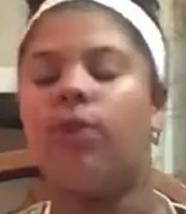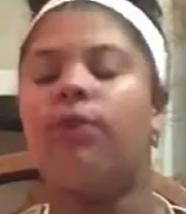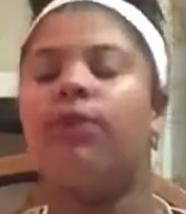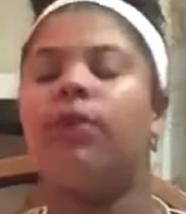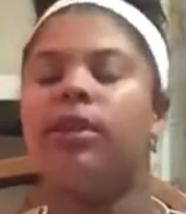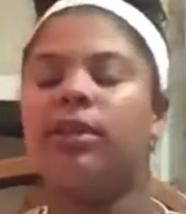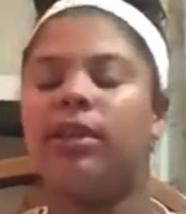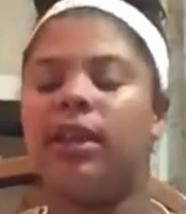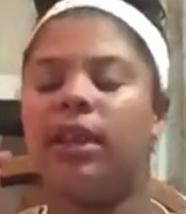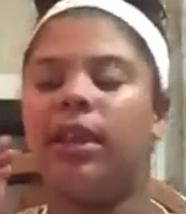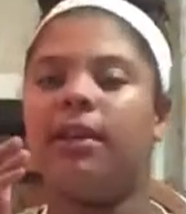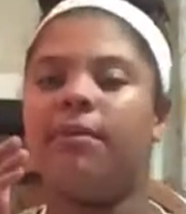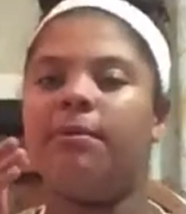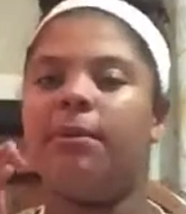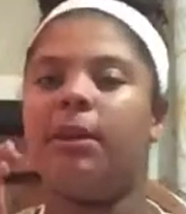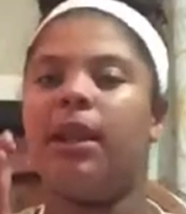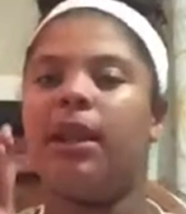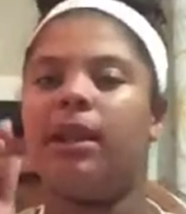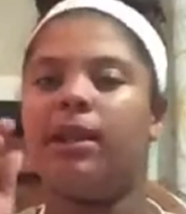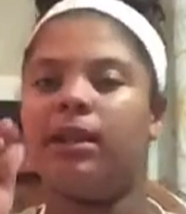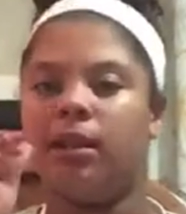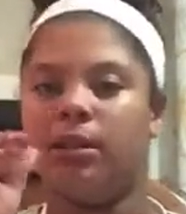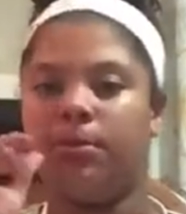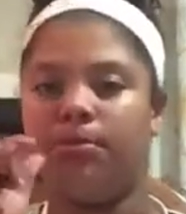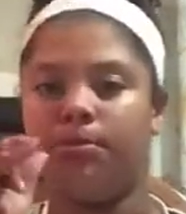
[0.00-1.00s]
first they gave me
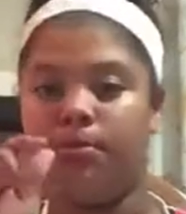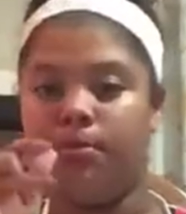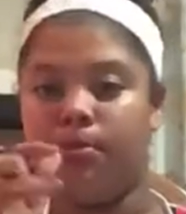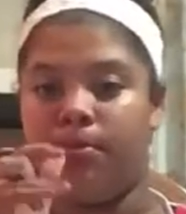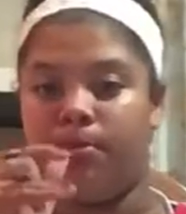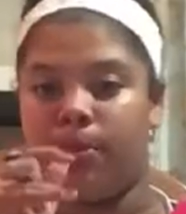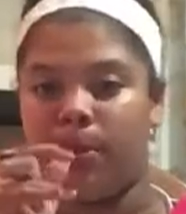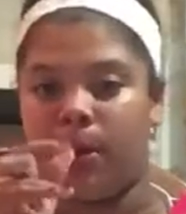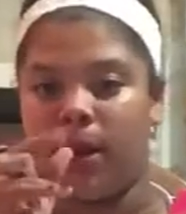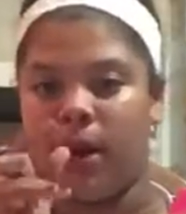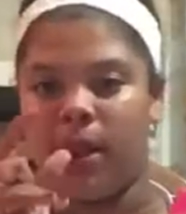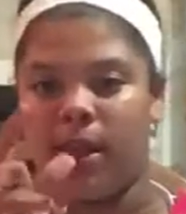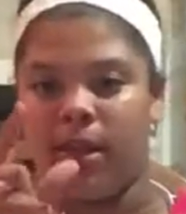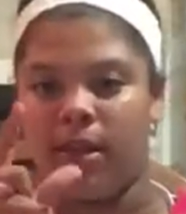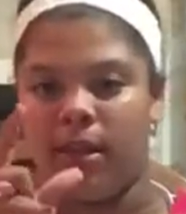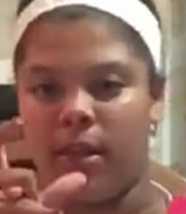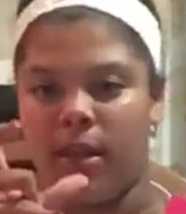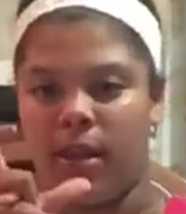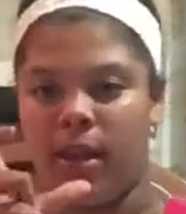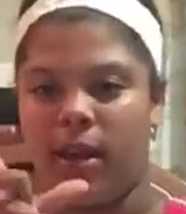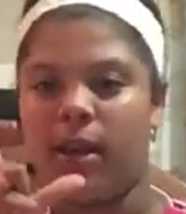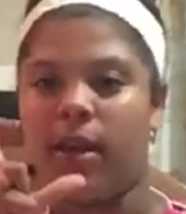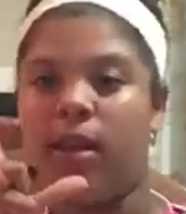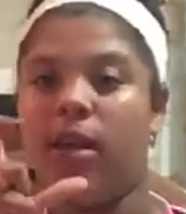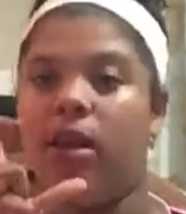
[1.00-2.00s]
like this breath
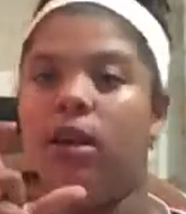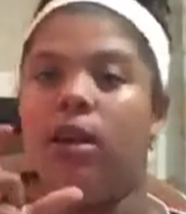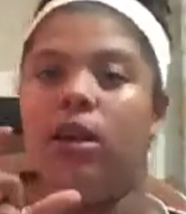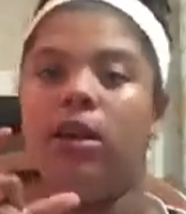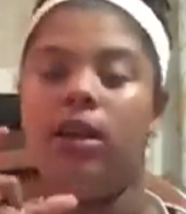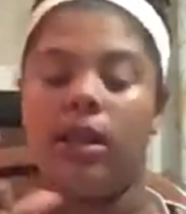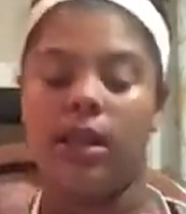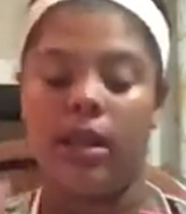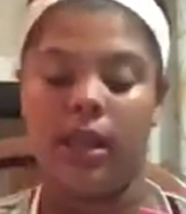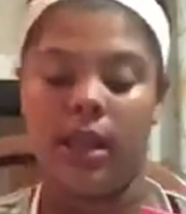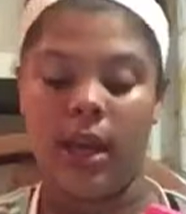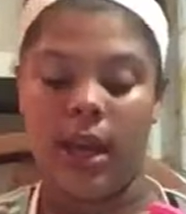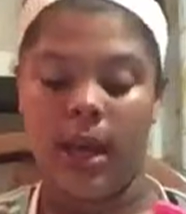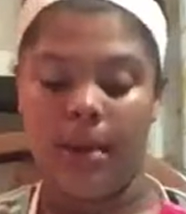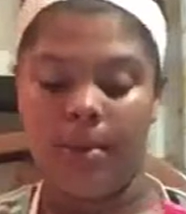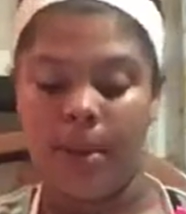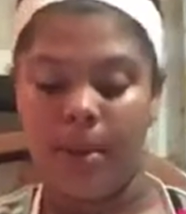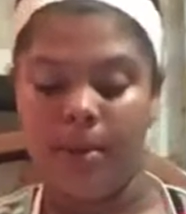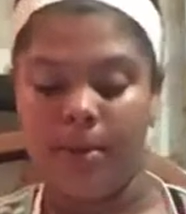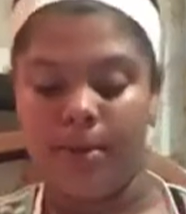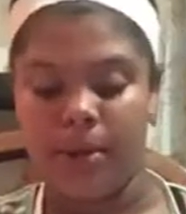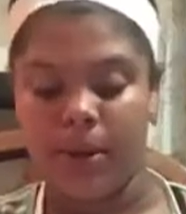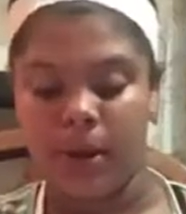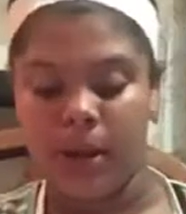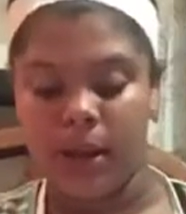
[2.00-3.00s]
thing, and they had
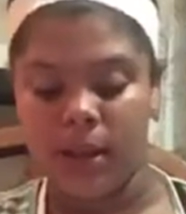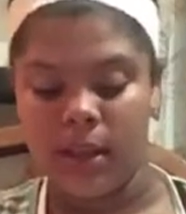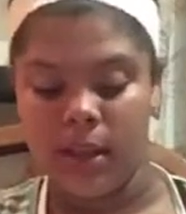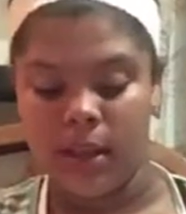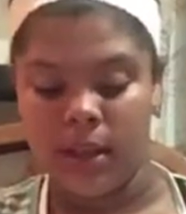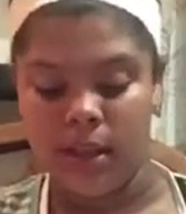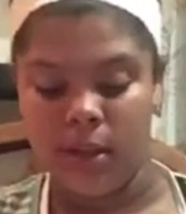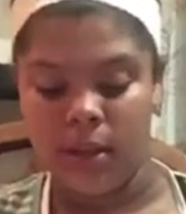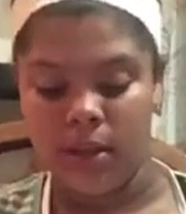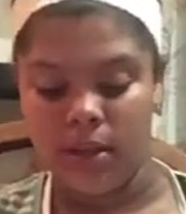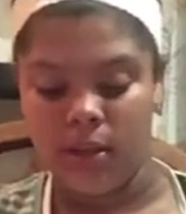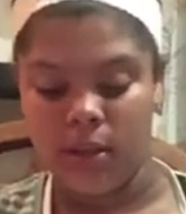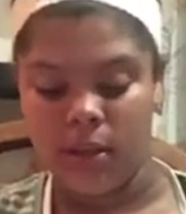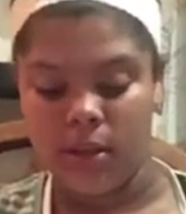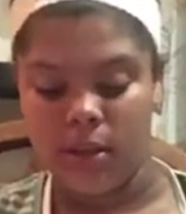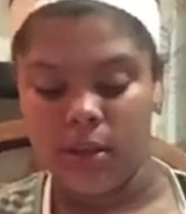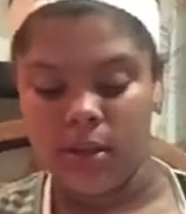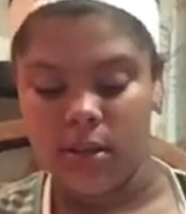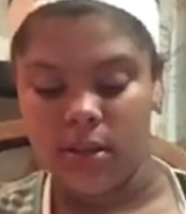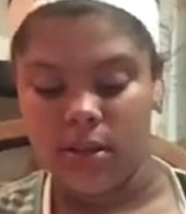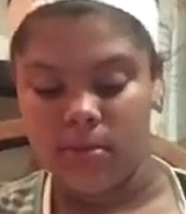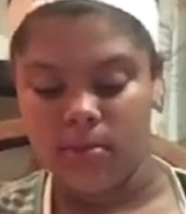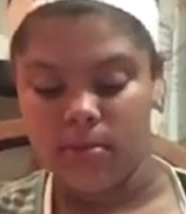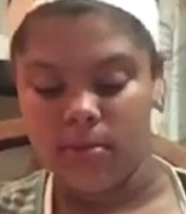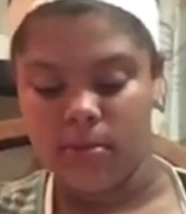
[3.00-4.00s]
me breathe into
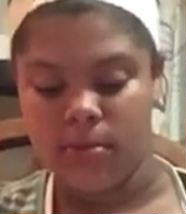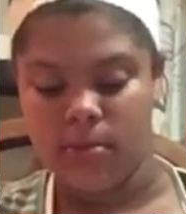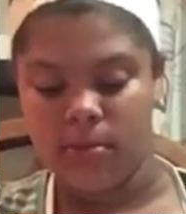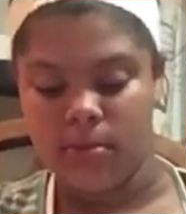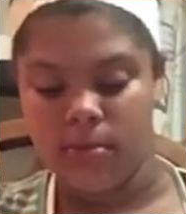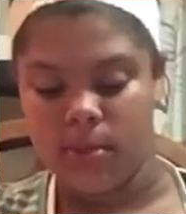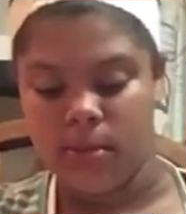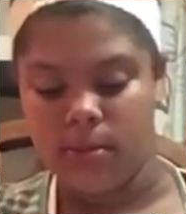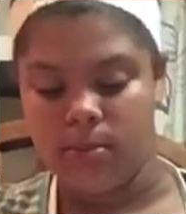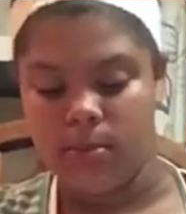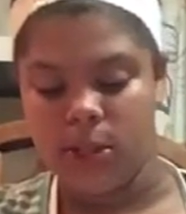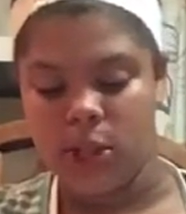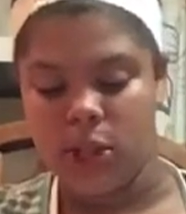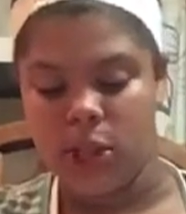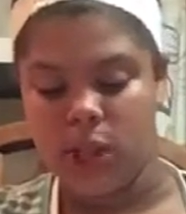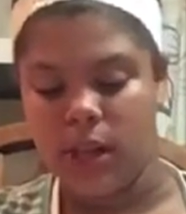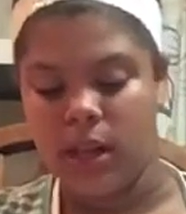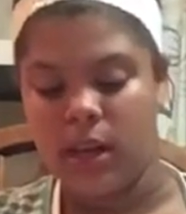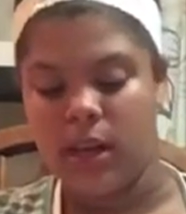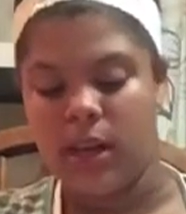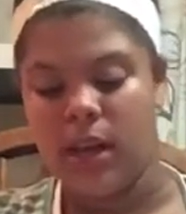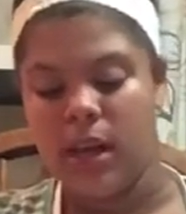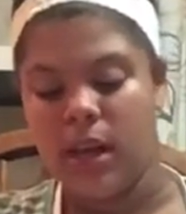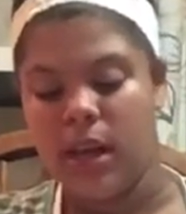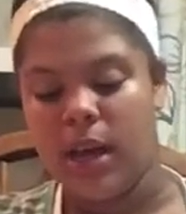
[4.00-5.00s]
this
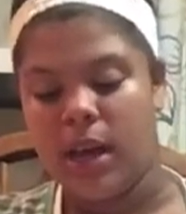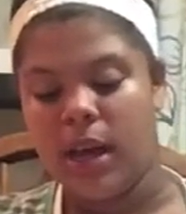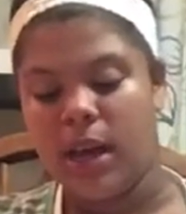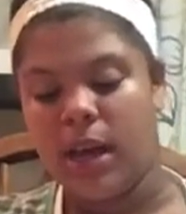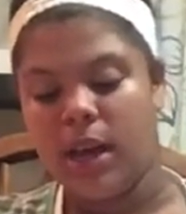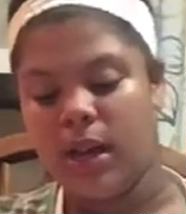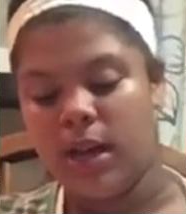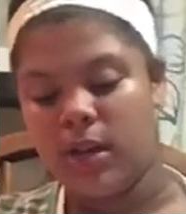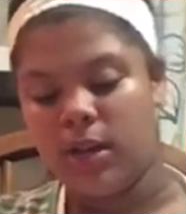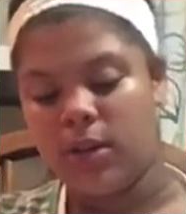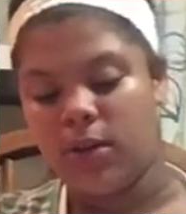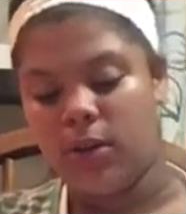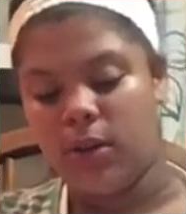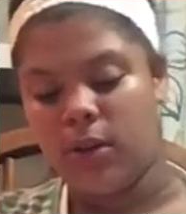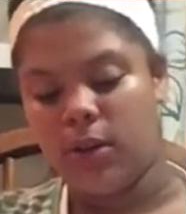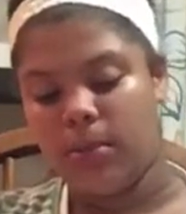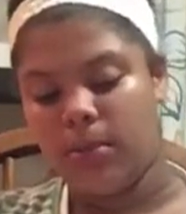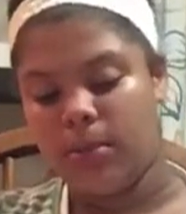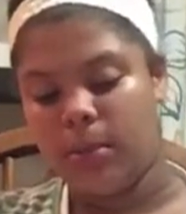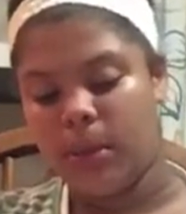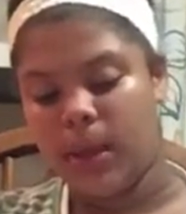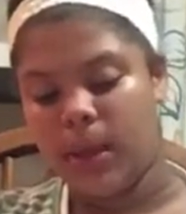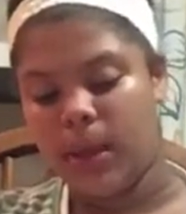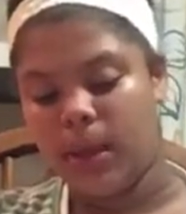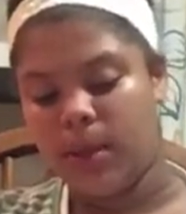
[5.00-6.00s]
machine, and it
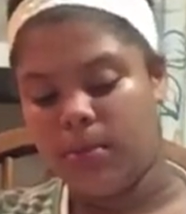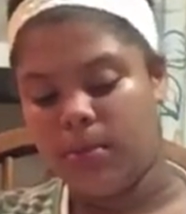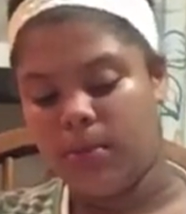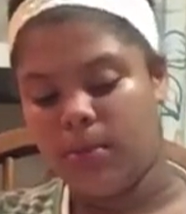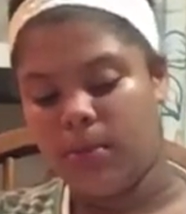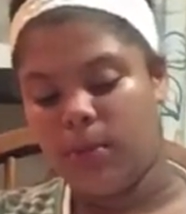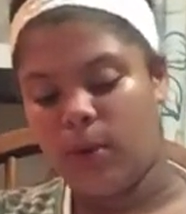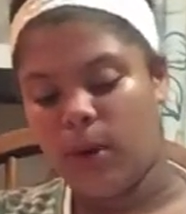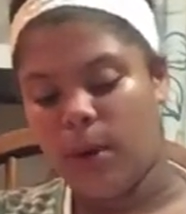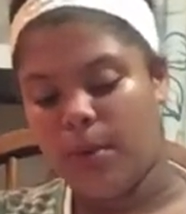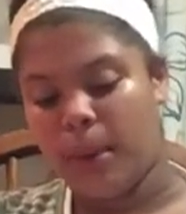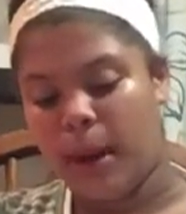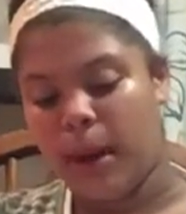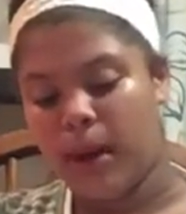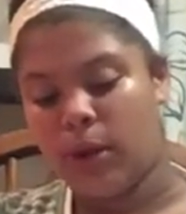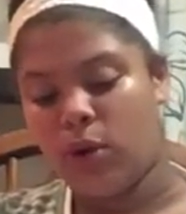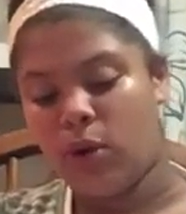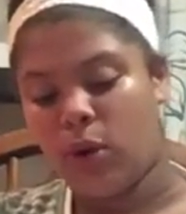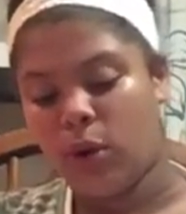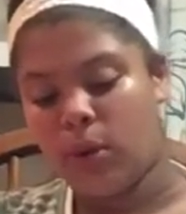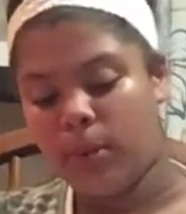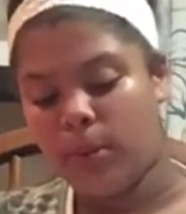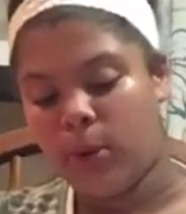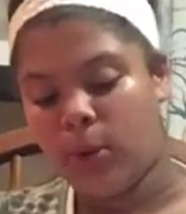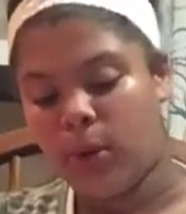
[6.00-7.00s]
told me what my
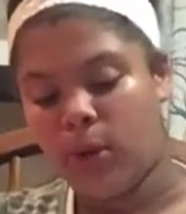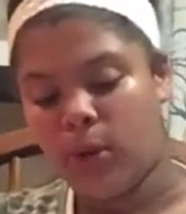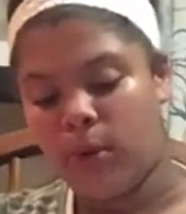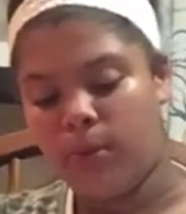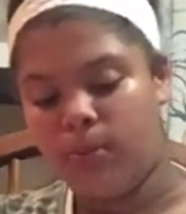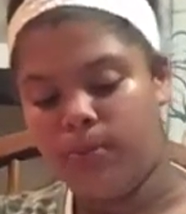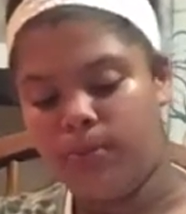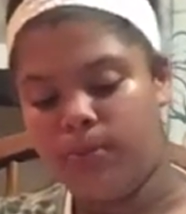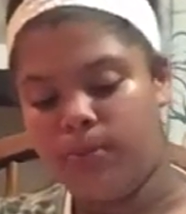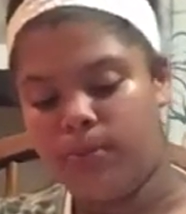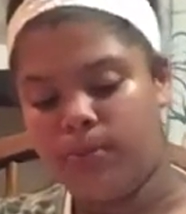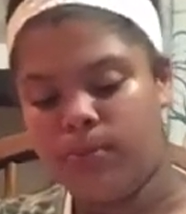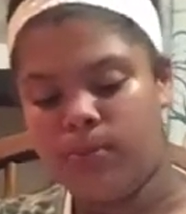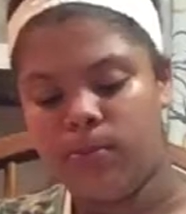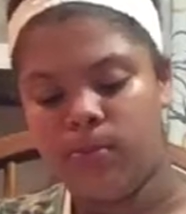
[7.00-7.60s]
normal